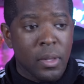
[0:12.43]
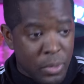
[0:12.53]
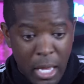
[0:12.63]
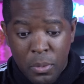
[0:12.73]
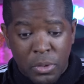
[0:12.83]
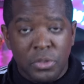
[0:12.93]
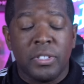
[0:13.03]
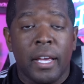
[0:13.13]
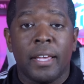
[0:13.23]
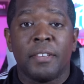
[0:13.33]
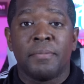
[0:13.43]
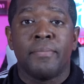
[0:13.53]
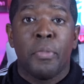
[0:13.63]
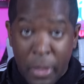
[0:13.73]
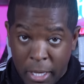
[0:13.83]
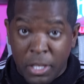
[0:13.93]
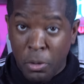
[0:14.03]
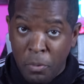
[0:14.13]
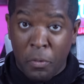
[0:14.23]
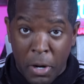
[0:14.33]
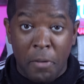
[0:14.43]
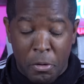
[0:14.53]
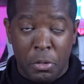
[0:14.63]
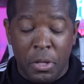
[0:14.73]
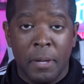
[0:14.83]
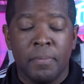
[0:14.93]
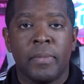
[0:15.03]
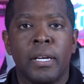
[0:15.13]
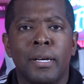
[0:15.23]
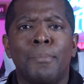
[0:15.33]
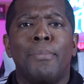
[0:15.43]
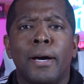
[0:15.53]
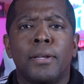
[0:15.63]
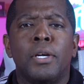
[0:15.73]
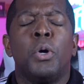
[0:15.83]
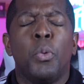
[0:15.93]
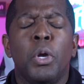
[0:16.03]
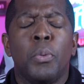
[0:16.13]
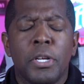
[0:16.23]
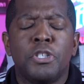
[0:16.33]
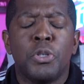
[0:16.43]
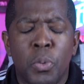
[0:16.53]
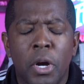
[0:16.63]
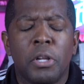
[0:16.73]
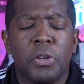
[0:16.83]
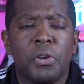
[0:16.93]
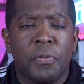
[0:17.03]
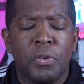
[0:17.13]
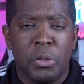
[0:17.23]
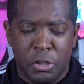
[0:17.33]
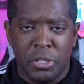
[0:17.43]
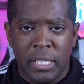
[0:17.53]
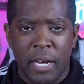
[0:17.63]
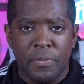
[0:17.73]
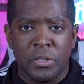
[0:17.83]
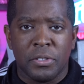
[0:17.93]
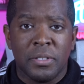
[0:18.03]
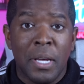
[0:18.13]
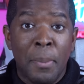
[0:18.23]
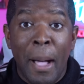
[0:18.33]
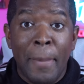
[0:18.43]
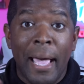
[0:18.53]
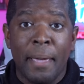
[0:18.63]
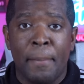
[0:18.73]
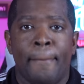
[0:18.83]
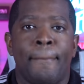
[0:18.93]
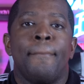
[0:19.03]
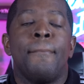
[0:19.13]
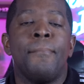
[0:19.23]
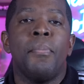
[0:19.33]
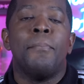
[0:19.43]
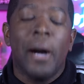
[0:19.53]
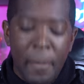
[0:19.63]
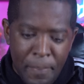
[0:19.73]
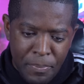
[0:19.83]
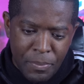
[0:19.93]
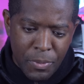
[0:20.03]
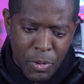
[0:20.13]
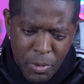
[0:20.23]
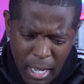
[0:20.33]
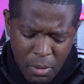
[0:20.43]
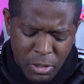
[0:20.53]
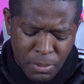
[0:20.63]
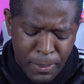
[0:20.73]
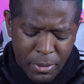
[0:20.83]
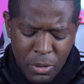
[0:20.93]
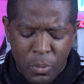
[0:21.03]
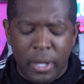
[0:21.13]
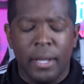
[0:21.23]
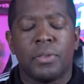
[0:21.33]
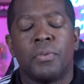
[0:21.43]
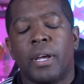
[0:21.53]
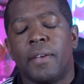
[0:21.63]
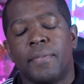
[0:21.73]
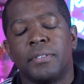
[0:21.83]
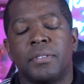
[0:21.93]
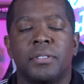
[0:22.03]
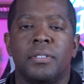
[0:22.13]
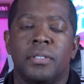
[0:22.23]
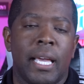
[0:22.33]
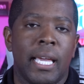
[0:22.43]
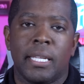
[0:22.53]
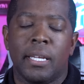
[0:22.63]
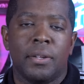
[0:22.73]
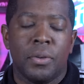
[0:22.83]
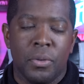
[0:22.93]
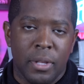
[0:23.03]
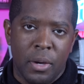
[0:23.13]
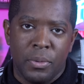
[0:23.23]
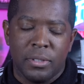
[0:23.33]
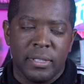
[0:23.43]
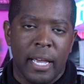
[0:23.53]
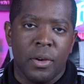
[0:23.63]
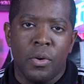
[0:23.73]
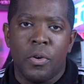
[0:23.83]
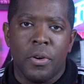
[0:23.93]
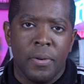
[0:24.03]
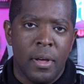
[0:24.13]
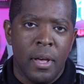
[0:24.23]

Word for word: they will say, "Thank you for everything, but we wish you well in your future endeavors. Bye-bye." But you got to respect the way that the Ravens they didn't do that with Zach Orr.